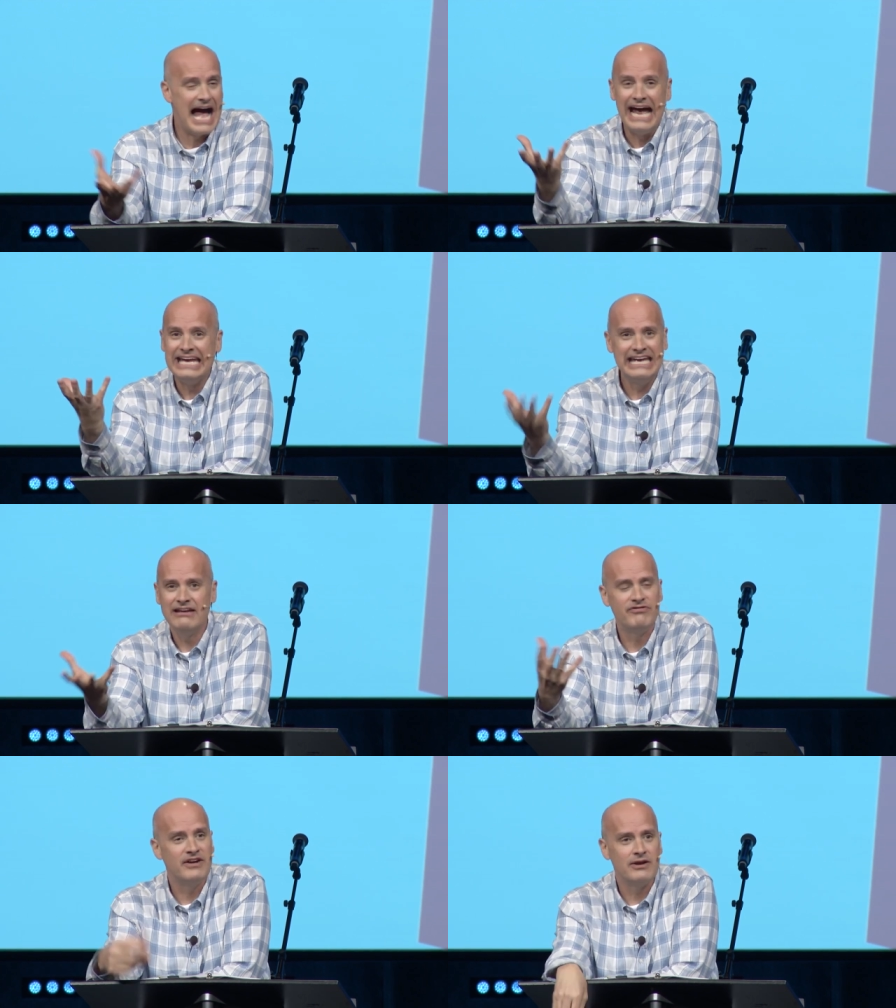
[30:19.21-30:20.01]
I
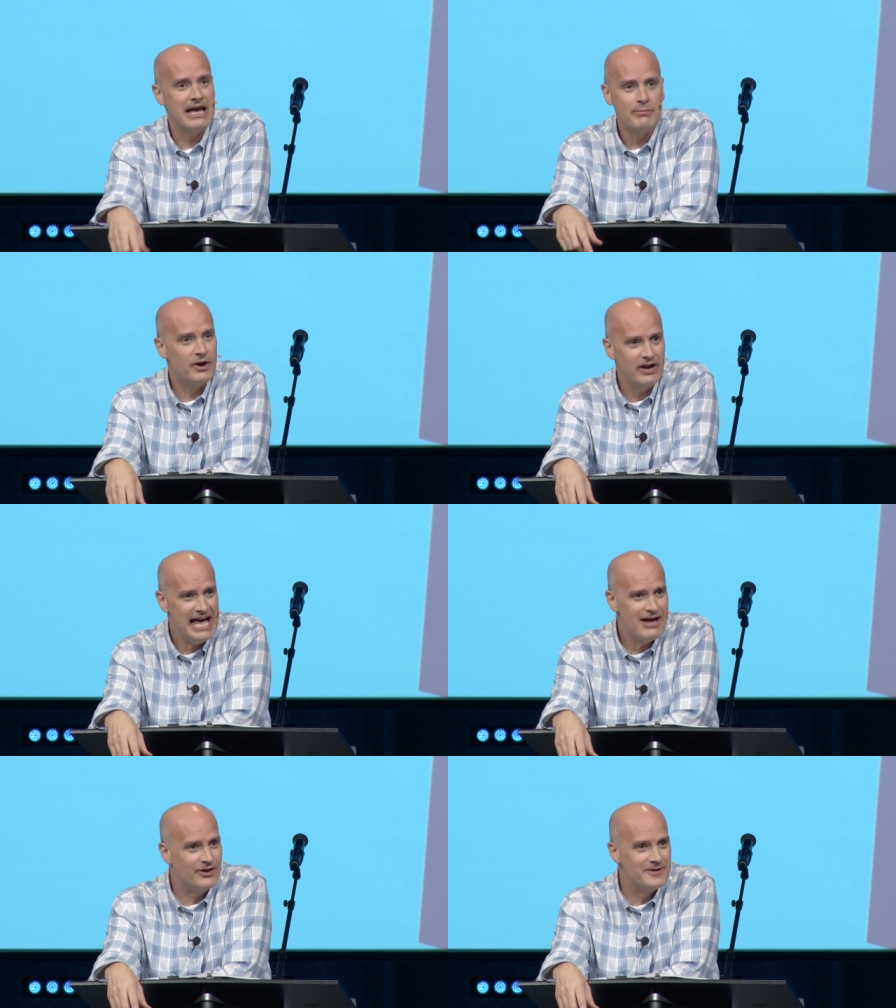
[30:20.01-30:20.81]
can't figure that part
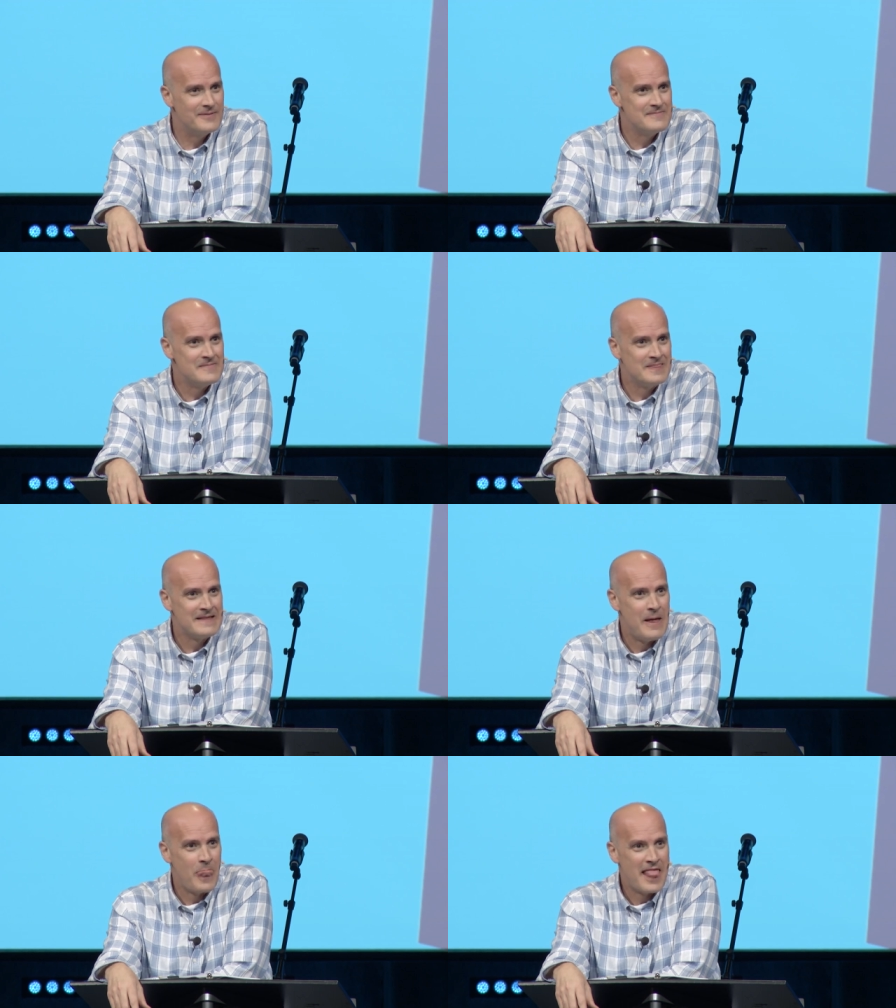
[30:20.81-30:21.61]
out.
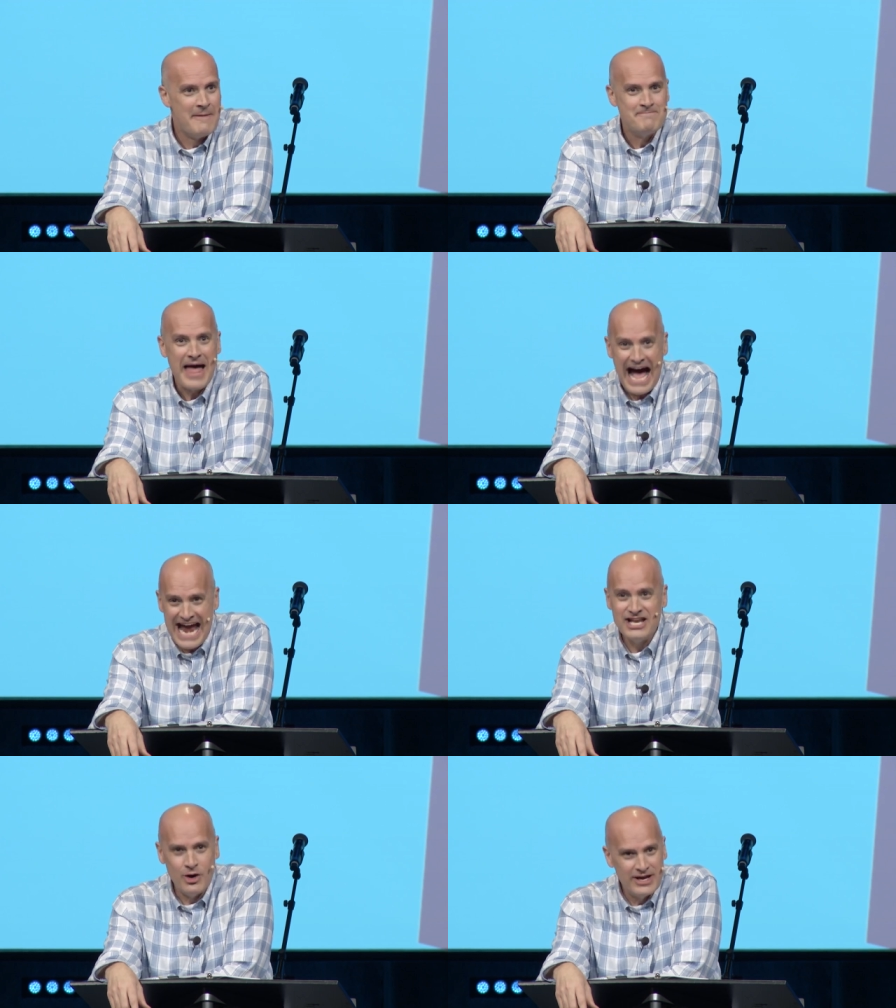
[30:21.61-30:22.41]

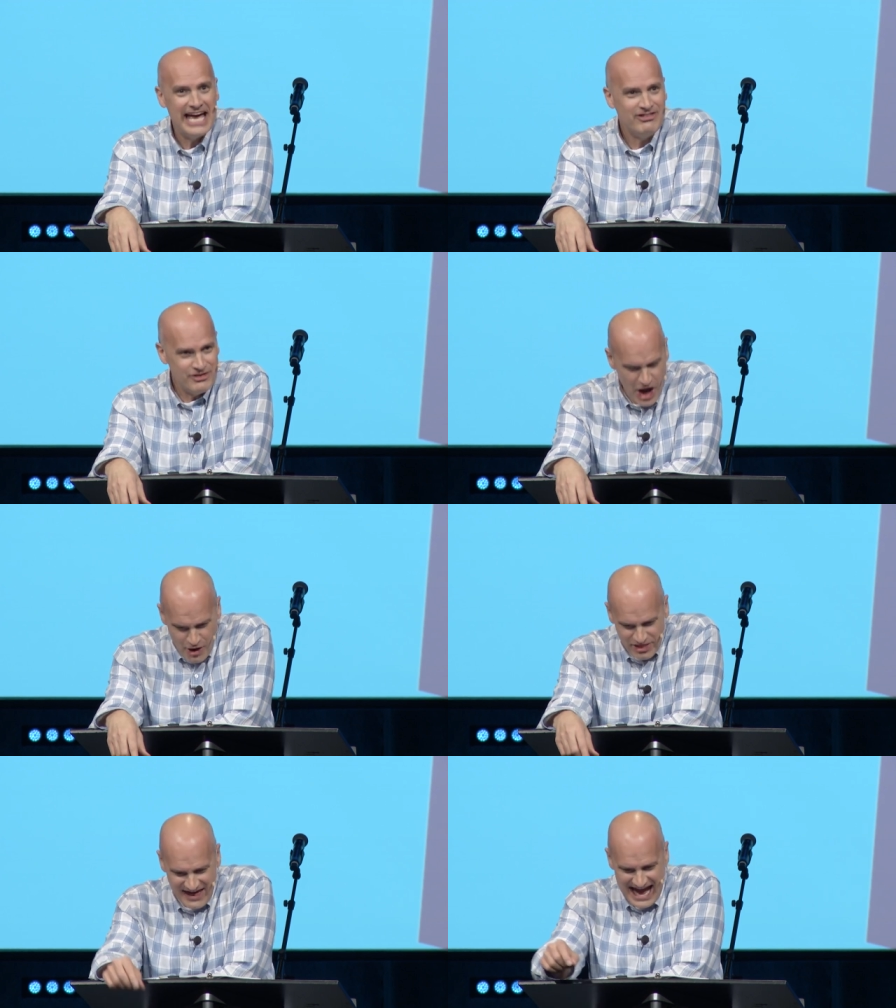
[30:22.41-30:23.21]
I don't get to
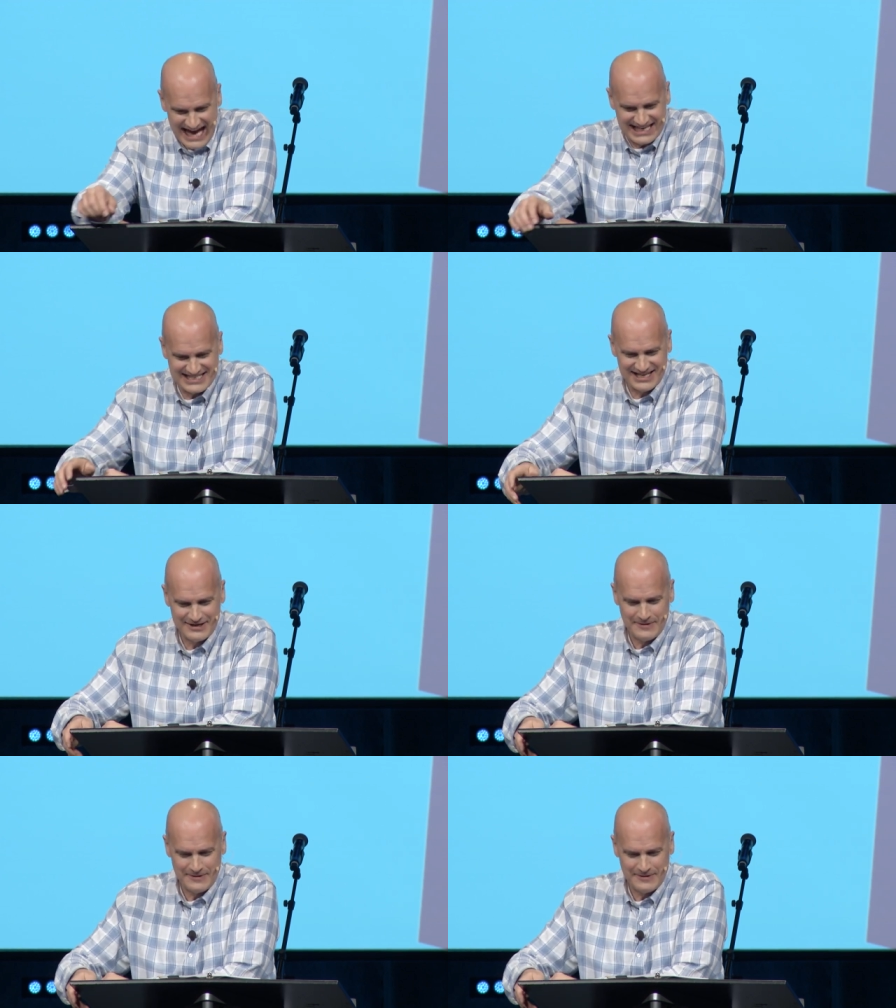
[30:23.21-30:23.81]
know that.